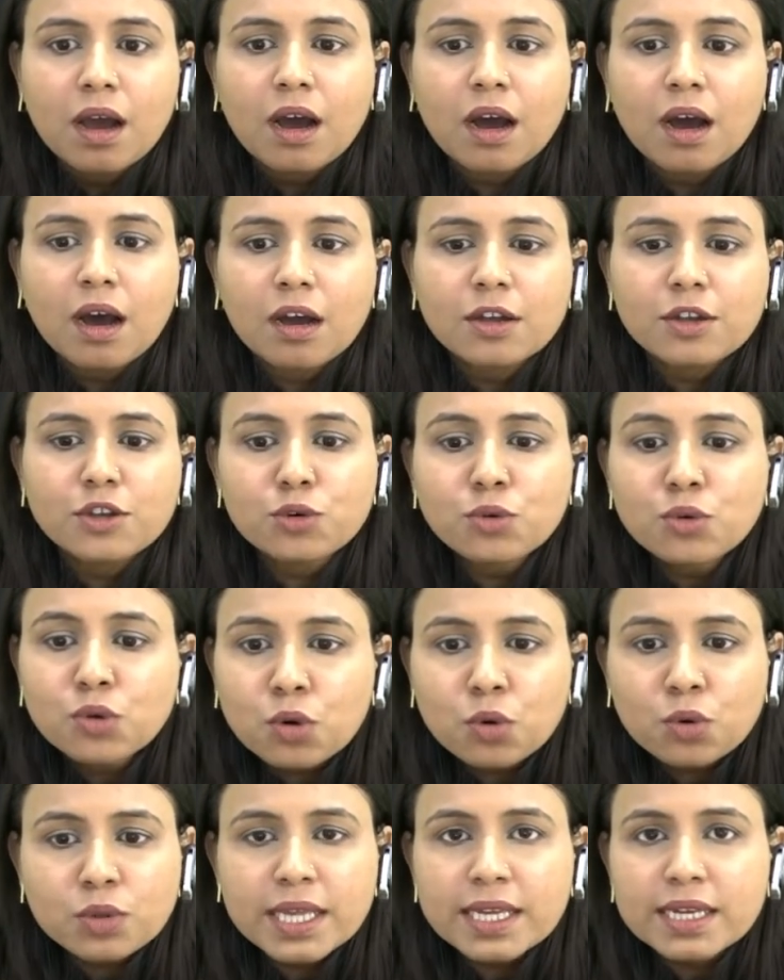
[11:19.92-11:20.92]
you
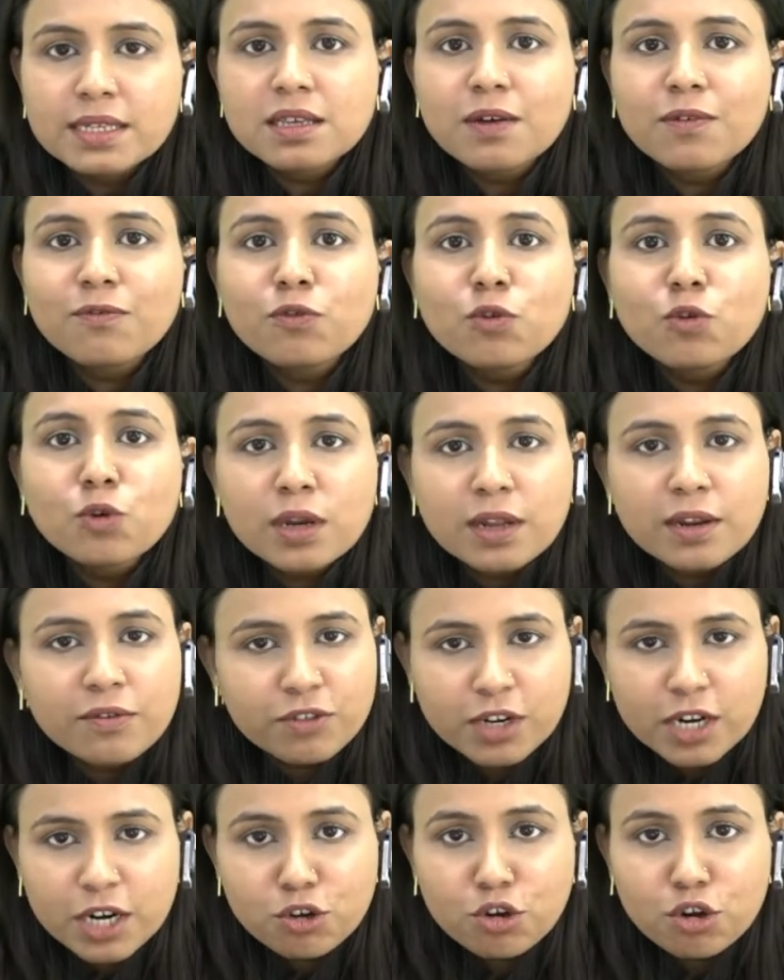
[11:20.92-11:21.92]
know there is a fool in
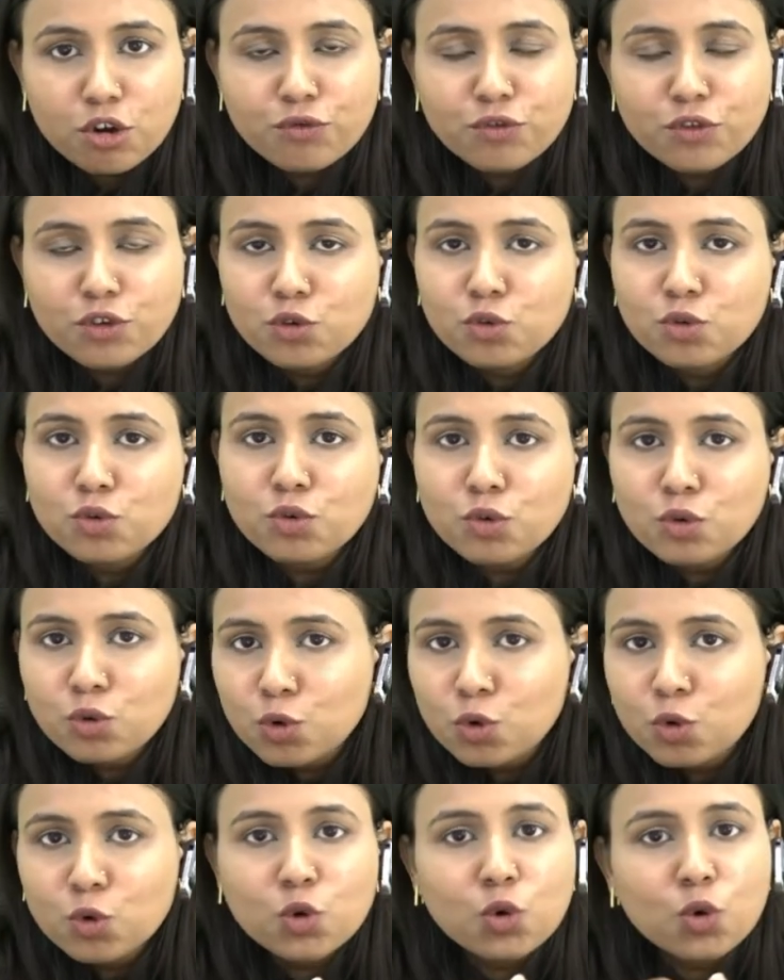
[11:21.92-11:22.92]
front of you
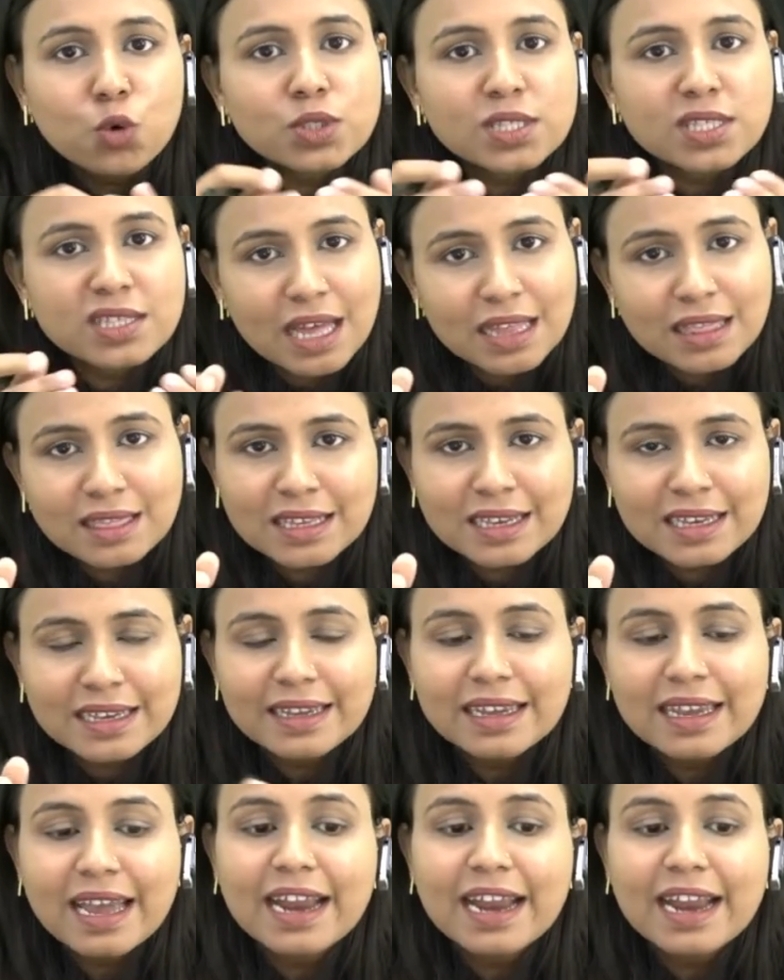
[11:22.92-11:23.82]
who knows nothing,